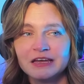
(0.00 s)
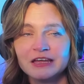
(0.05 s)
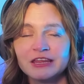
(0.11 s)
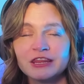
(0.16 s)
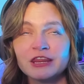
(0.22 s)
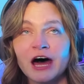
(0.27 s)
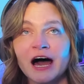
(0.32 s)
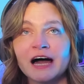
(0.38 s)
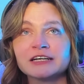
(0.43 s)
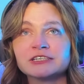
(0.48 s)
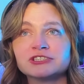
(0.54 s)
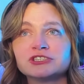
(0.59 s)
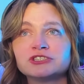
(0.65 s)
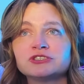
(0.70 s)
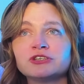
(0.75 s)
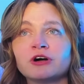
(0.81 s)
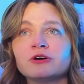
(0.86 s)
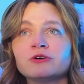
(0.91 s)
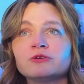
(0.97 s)
That's
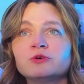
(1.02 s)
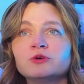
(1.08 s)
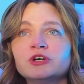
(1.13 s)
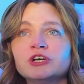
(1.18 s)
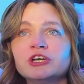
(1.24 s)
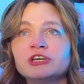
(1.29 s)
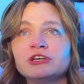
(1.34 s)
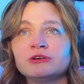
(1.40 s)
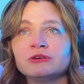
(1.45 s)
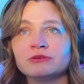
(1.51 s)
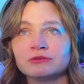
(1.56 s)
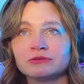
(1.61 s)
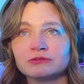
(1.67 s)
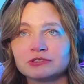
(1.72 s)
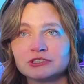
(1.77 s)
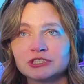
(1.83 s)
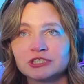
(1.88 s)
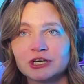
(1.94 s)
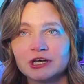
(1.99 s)
so
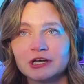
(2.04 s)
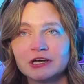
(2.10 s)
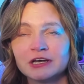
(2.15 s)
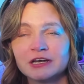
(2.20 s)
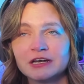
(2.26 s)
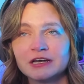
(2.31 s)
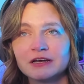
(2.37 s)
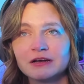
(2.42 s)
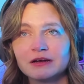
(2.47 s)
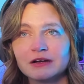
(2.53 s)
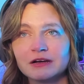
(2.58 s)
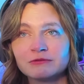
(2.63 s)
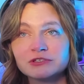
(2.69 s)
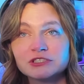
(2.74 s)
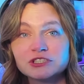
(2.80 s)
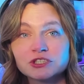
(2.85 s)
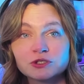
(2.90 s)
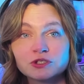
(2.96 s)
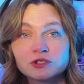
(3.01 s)
huge. It
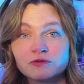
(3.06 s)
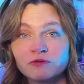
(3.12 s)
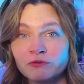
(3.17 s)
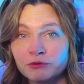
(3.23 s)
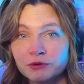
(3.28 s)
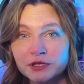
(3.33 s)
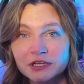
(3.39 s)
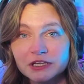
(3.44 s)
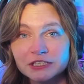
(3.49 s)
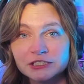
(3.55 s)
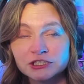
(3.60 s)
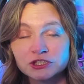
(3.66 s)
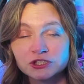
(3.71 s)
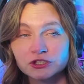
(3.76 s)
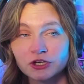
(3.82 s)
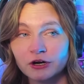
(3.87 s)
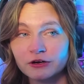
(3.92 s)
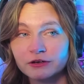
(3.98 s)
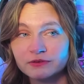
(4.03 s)
was a really
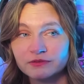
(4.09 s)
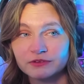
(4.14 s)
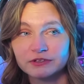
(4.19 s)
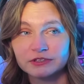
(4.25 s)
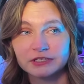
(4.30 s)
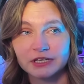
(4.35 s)
stark filled